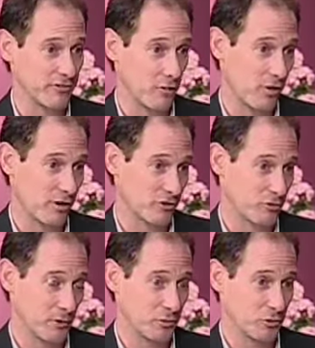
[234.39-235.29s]
phone calls to
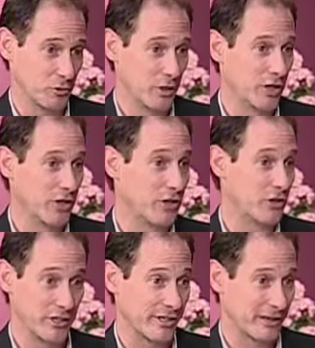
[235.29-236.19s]
people who
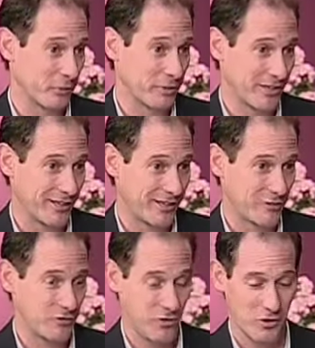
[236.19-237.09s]
couldn't help me,
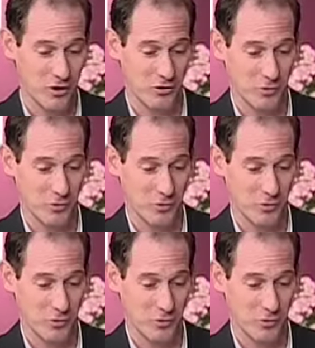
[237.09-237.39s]
phone calls